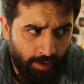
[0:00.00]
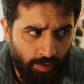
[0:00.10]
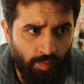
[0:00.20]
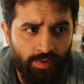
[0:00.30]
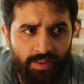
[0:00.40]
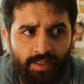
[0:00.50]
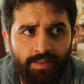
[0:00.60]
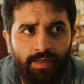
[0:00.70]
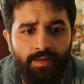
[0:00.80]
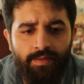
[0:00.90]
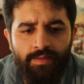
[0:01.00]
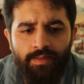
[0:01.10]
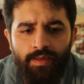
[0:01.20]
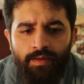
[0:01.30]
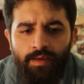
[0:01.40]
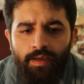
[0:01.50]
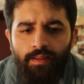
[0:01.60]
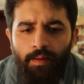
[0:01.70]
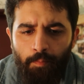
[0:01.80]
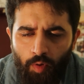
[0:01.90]
Jung discusses the
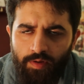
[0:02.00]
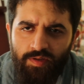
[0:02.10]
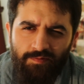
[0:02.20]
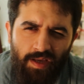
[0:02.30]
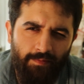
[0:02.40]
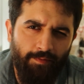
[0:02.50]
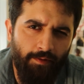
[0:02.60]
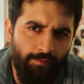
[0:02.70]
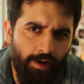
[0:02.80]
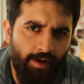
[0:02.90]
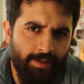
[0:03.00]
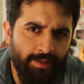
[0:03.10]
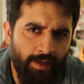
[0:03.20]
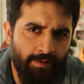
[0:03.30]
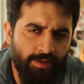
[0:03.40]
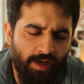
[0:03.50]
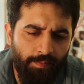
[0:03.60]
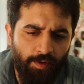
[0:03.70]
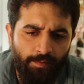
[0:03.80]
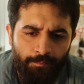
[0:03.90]
importance of self-awareness in this
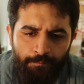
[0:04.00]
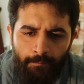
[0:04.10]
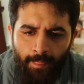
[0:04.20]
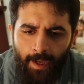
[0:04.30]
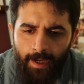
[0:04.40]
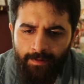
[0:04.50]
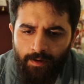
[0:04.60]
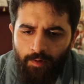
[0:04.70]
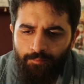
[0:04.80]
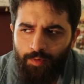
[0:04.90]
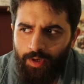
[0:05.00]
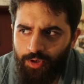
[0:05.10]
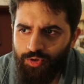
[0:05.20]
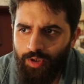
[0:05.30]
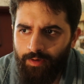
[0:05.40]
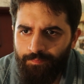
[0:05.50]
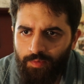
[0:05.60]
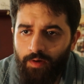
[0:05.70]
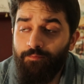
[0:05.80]
chapter and the confrontation